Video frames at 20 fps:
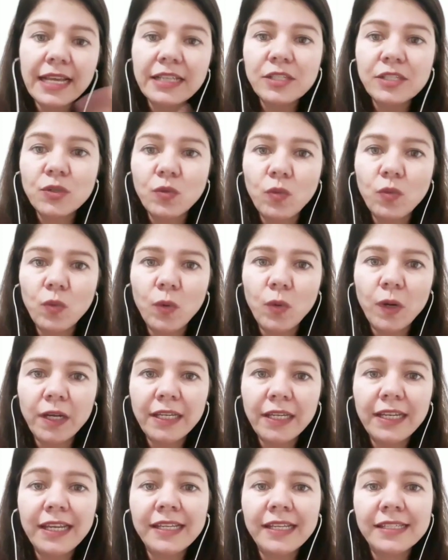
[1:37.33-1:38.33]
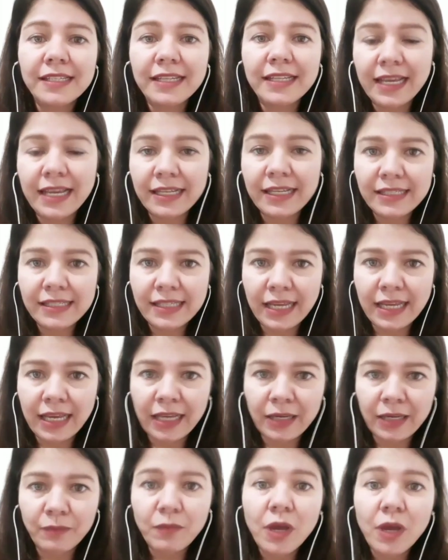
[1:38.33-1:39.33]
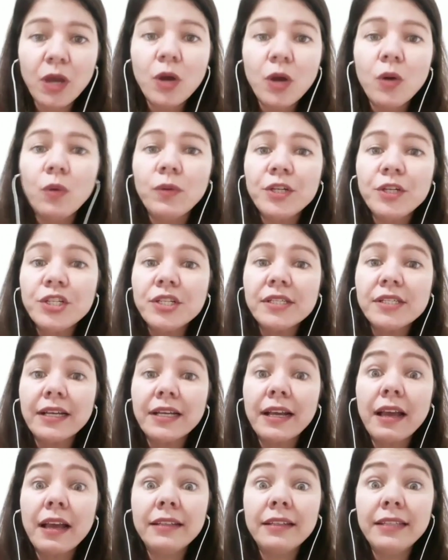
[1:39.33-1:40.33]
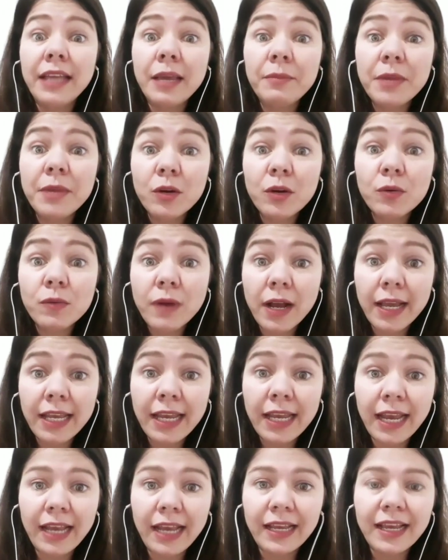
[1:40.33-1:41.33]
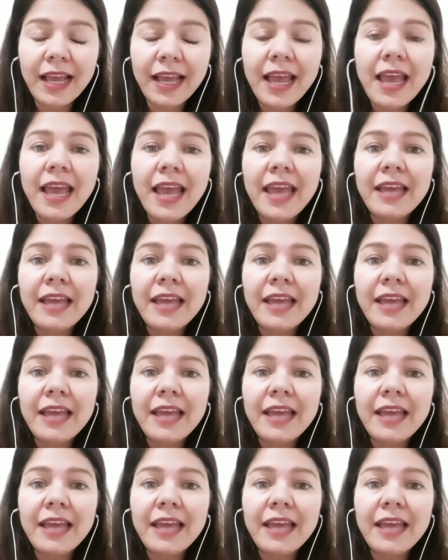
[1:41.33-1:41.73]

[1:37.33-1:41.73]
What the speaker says: Task 1 is an essay, which is academic writing.